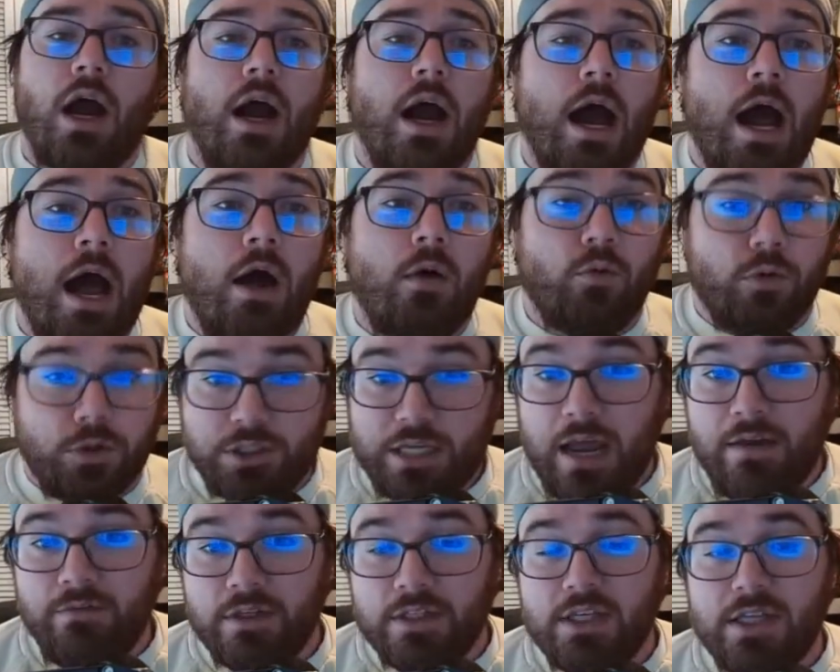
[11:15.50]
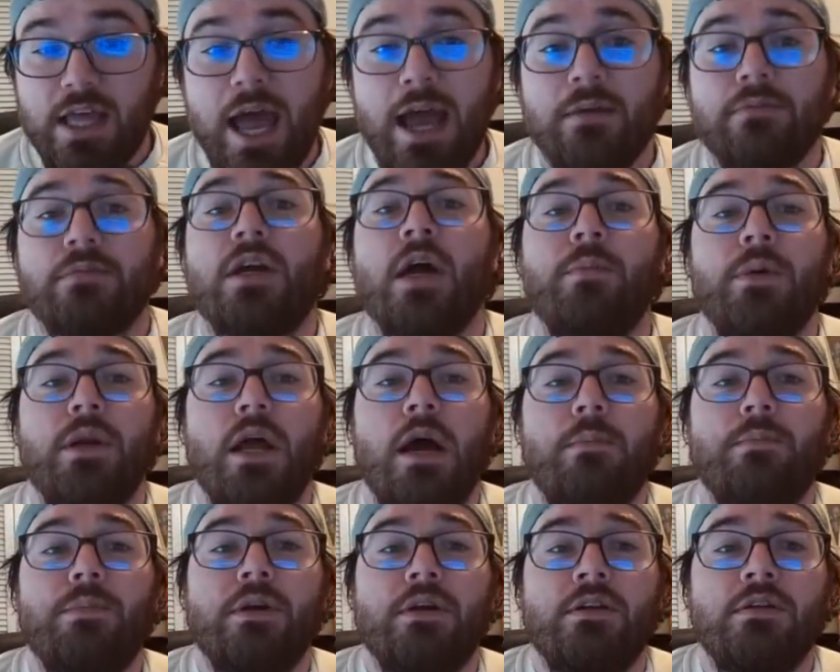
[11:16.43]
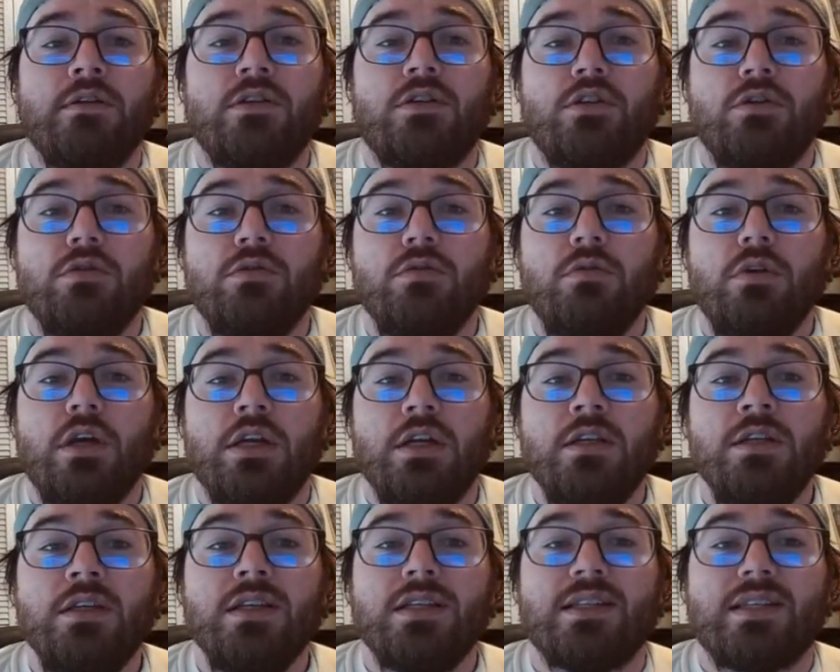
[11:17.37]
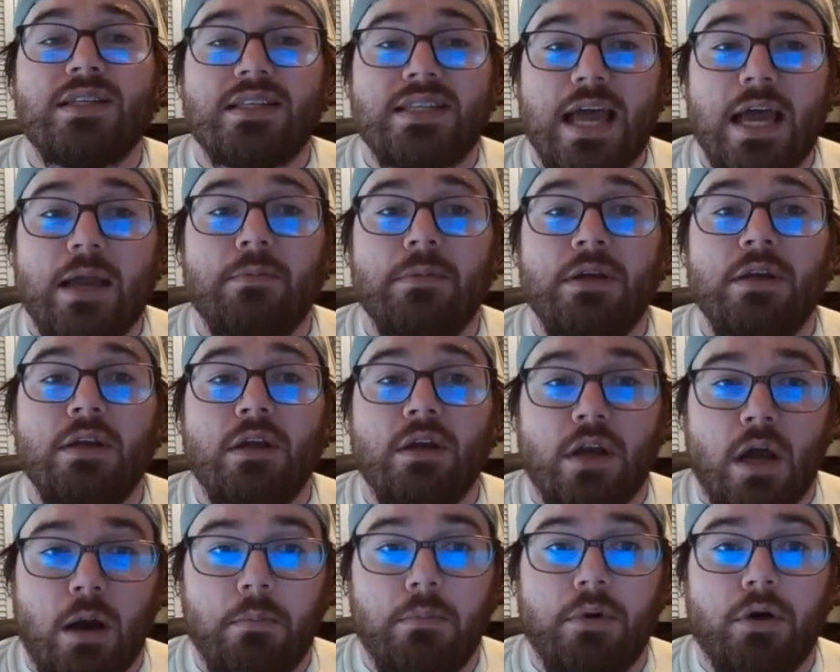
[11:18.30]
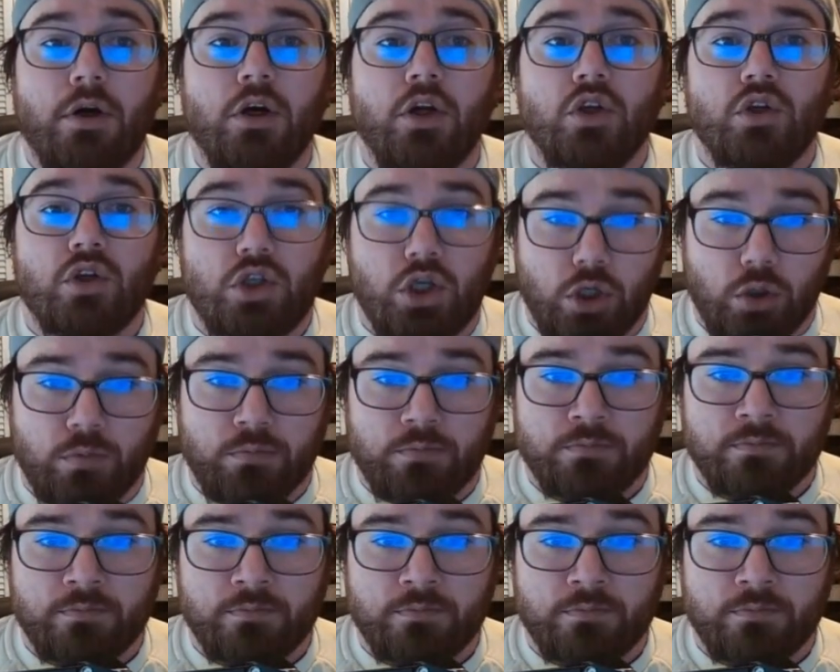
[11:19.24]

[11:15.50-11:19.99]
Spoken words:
We'll dive into that coming up in segment number two.